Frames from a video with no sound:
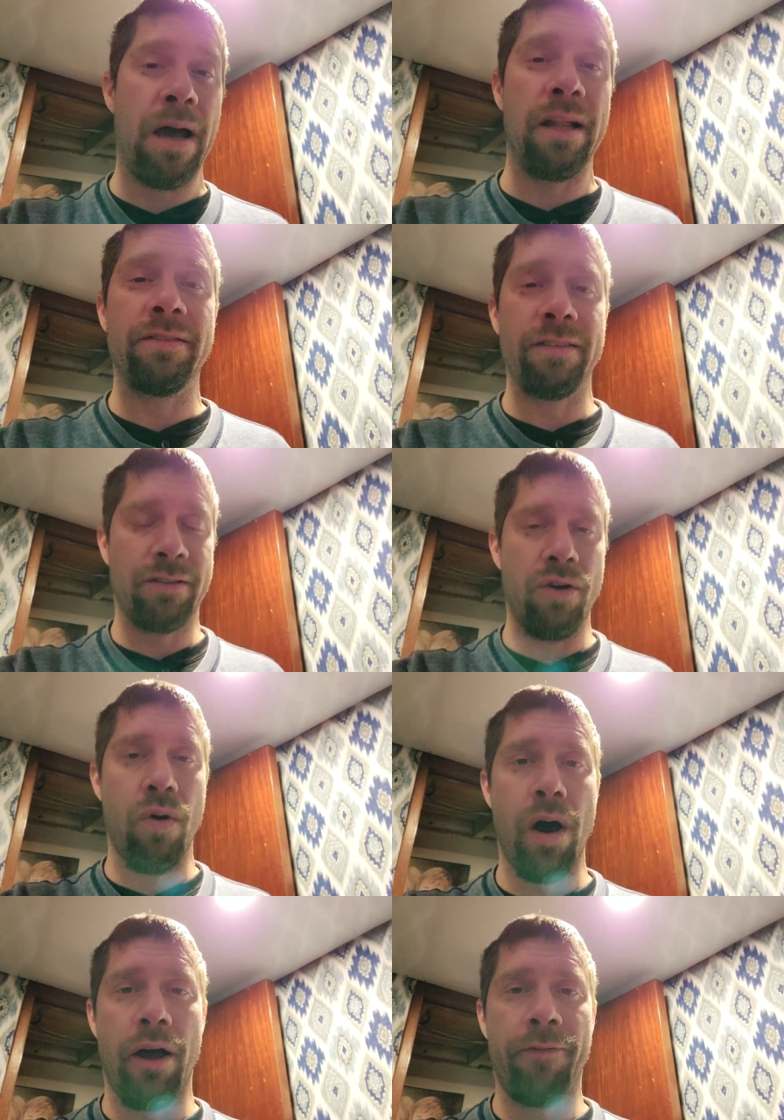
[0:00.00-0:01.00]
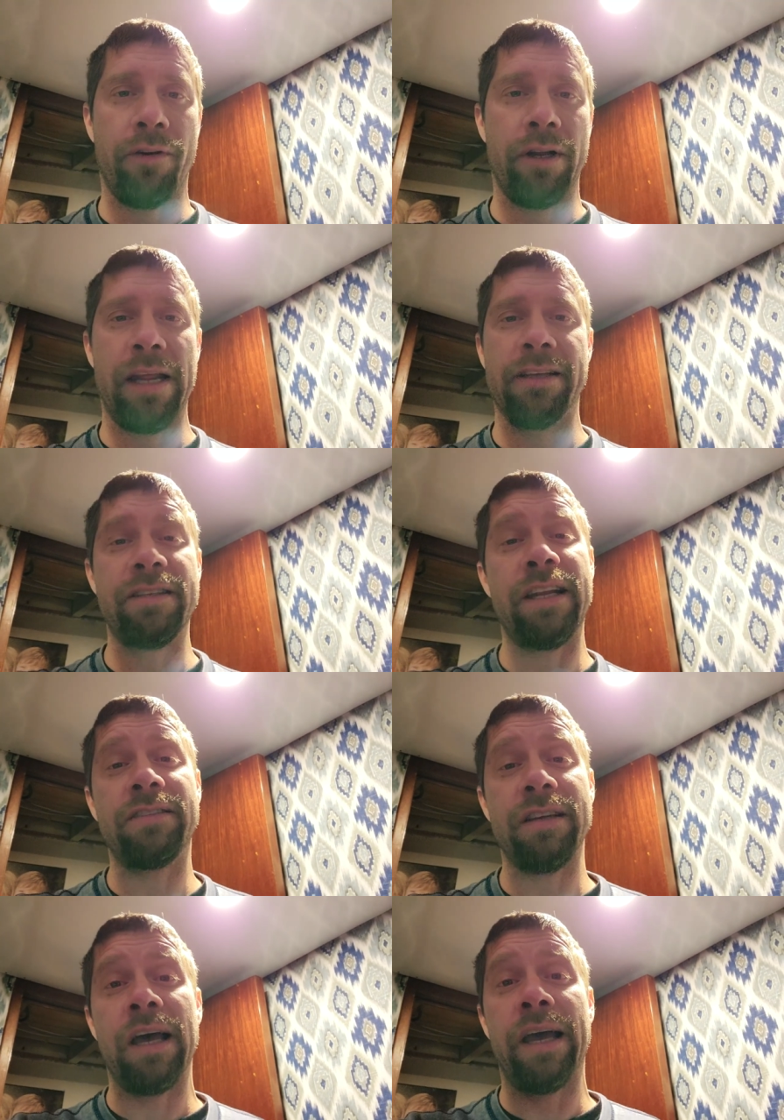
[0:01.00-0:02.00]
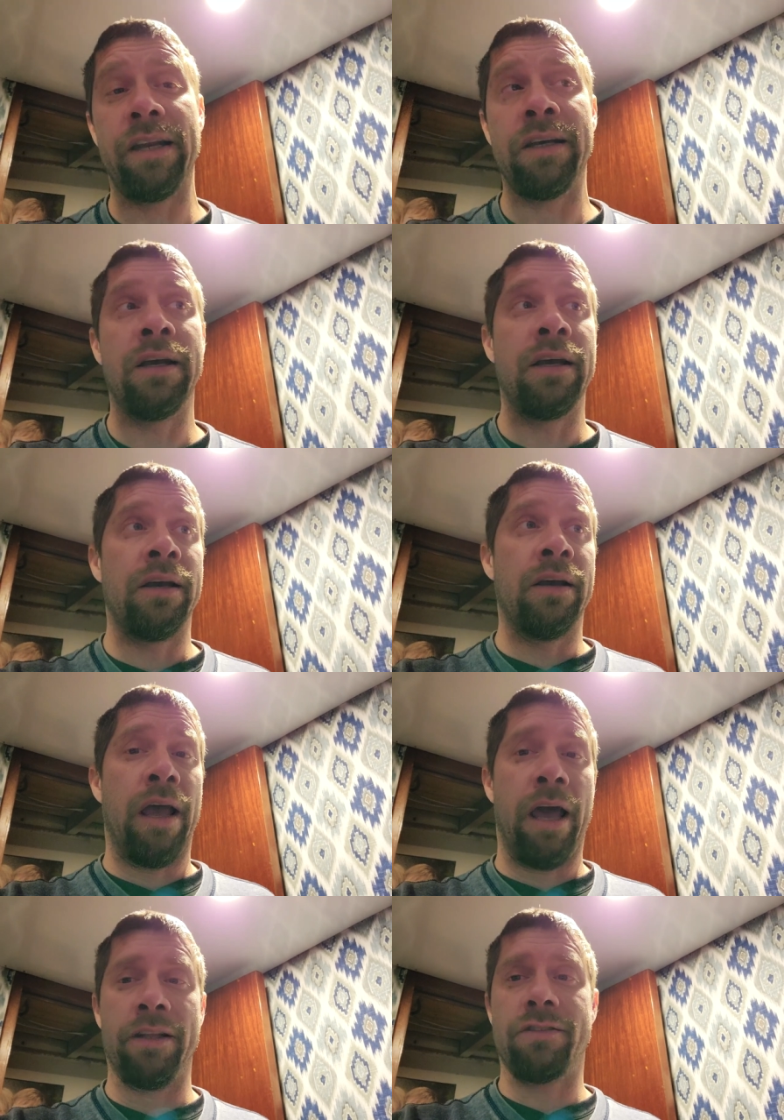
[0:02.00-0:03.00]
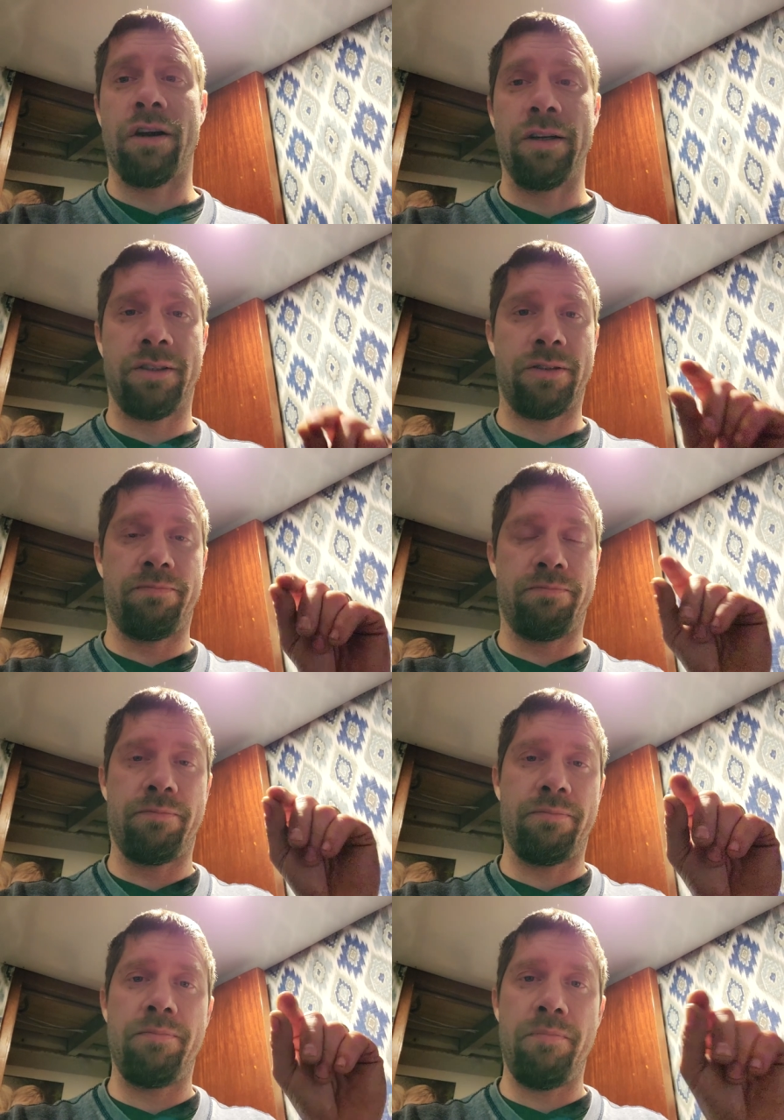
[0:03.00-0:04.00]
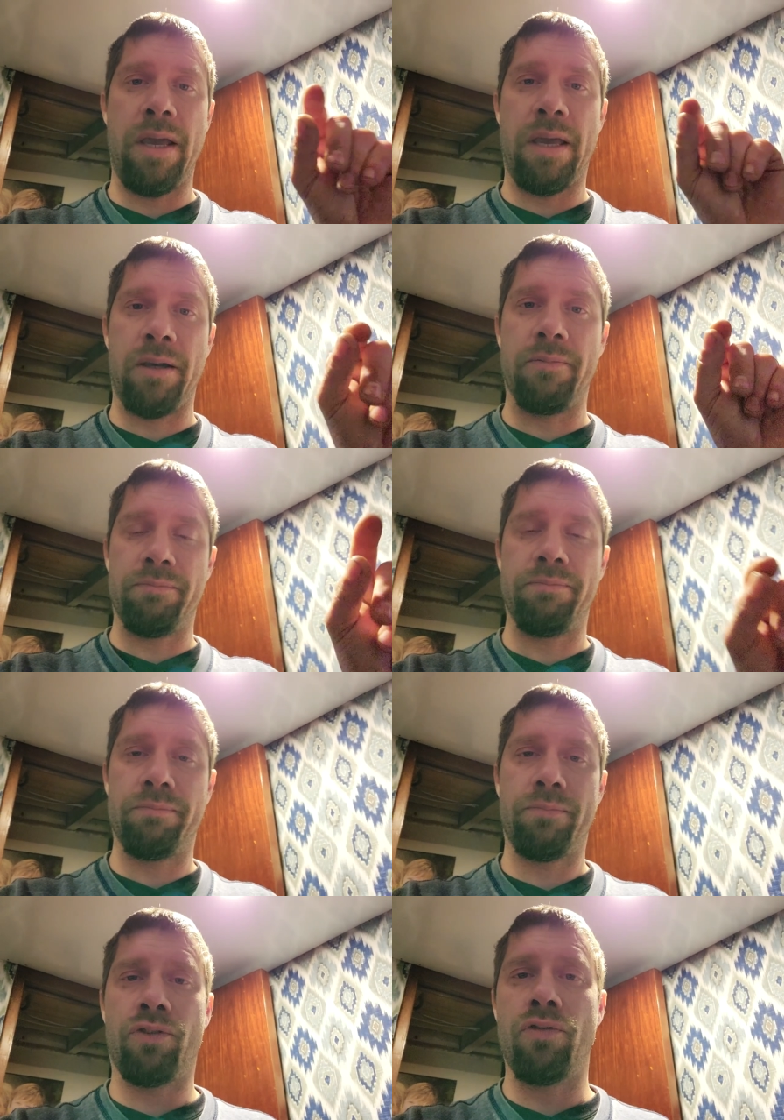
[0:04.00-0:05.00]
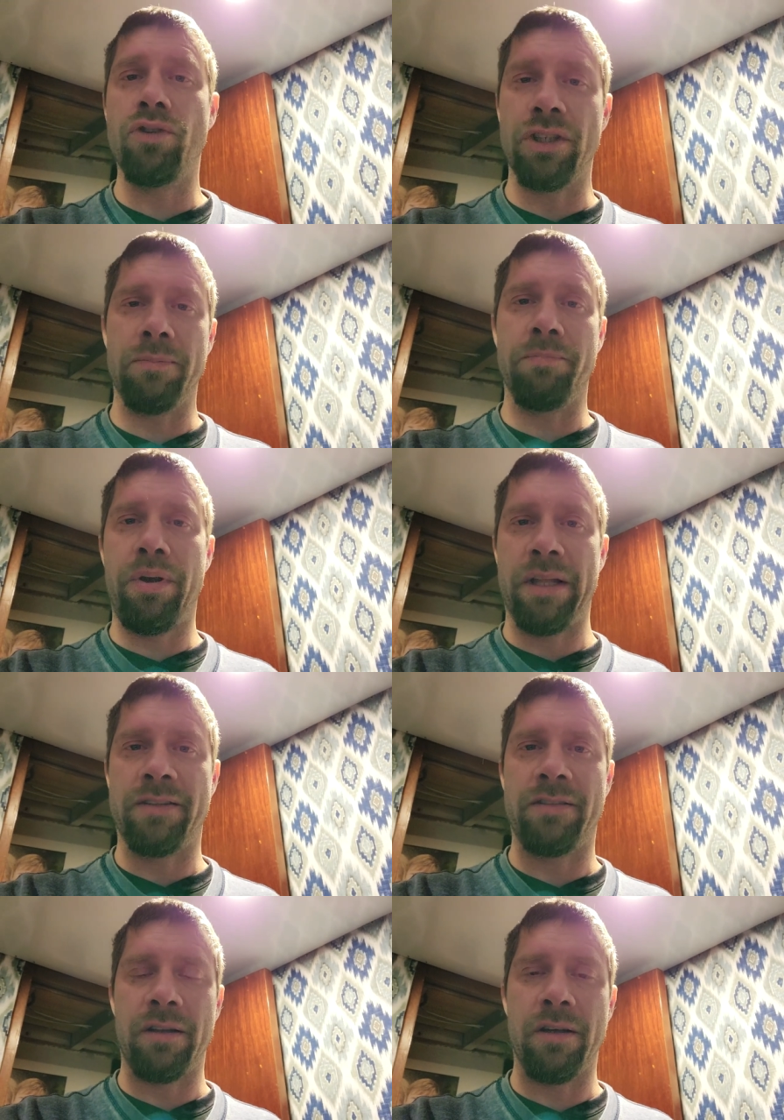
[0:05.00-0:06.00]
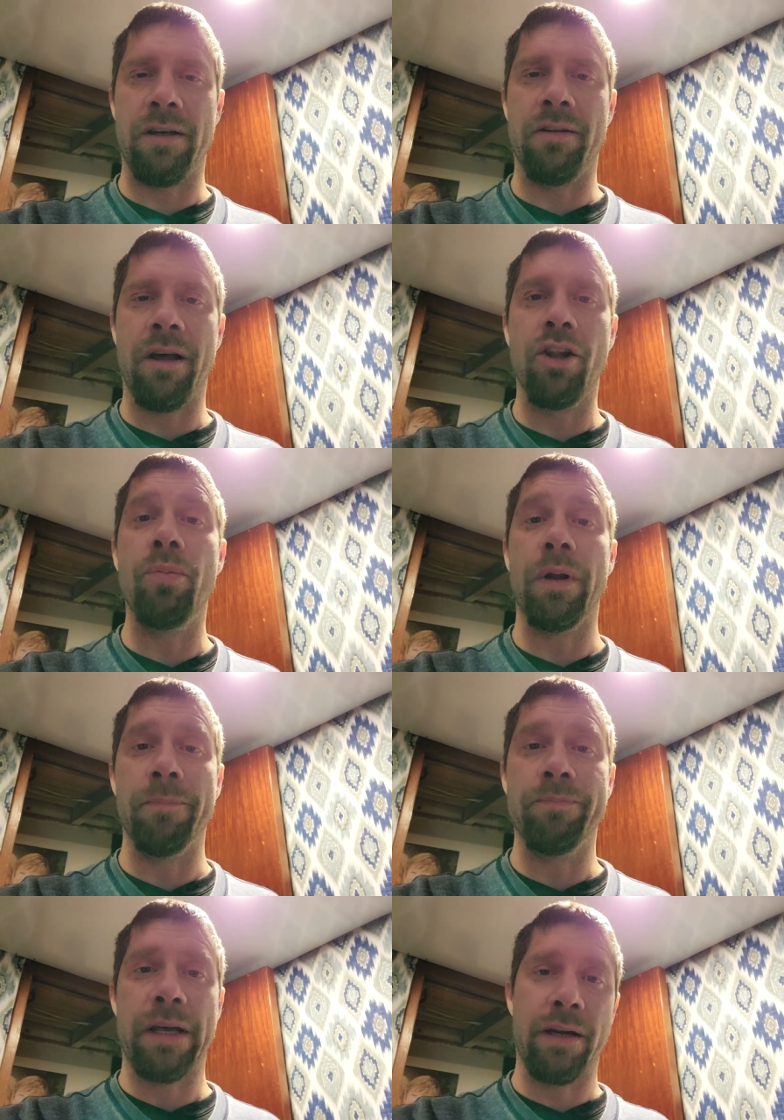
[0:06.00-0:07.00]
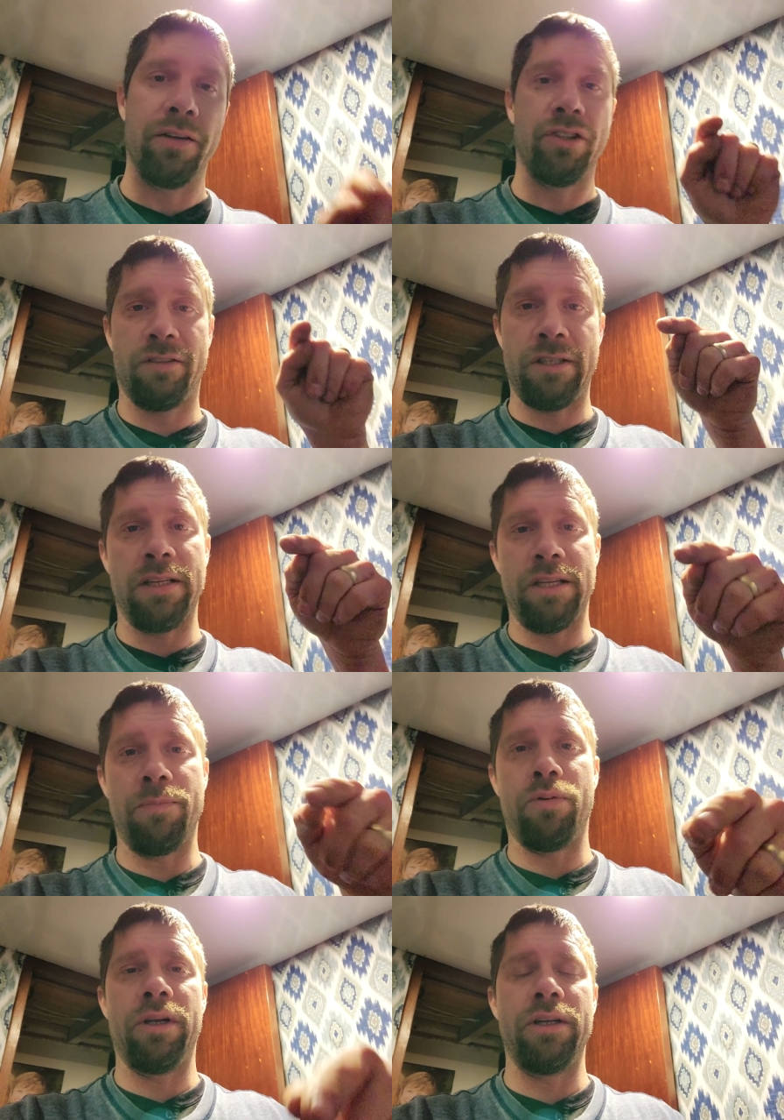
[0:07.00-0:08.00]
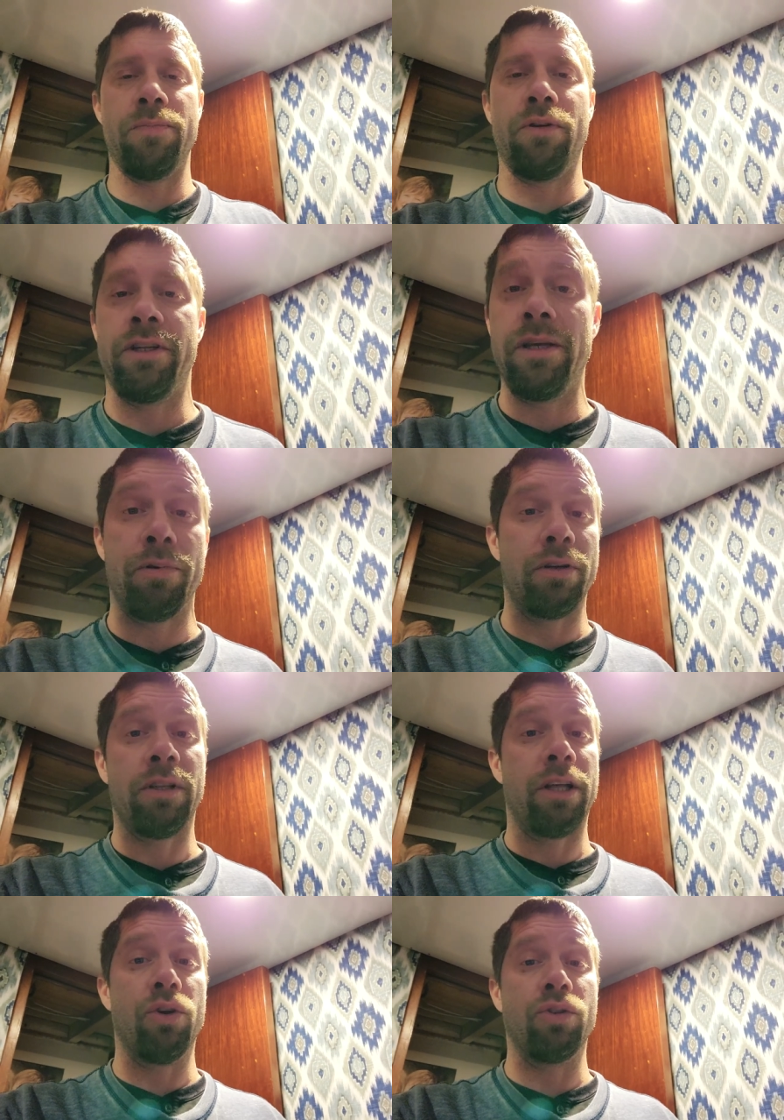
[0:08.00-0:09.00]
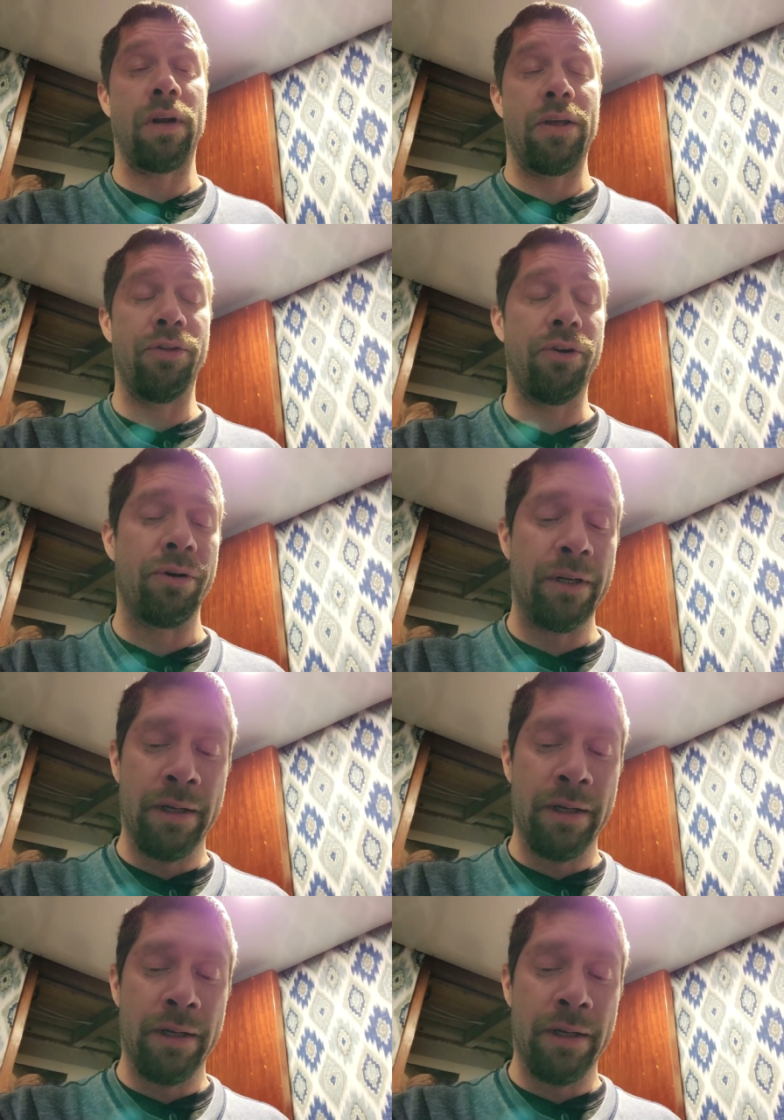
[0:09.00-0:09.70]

balances go off on the acidic side, and it starts making corrosion pits in the aluminum and it'll just dig deeper and deeper and deeper until it goes right through.